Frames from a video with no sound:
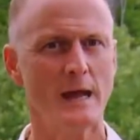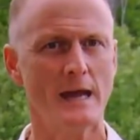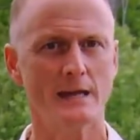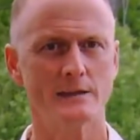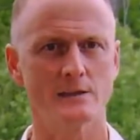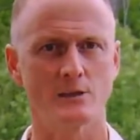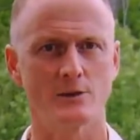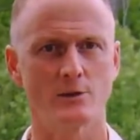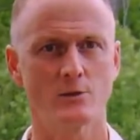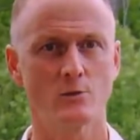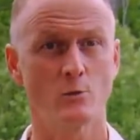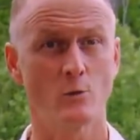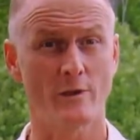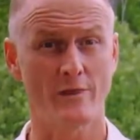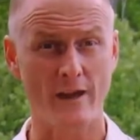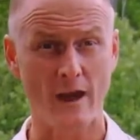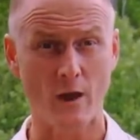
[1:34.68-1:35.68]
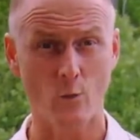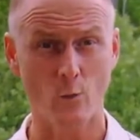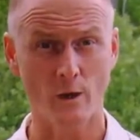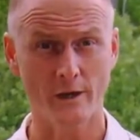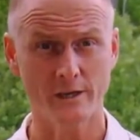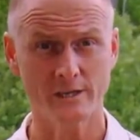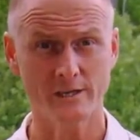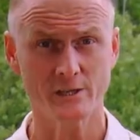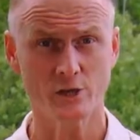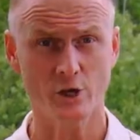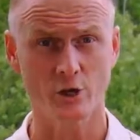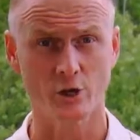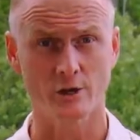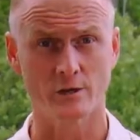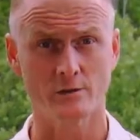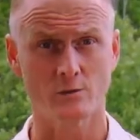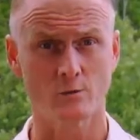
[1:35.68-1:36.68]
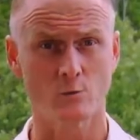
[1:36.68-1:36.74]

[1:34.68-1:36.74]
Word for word: paddler without wind and current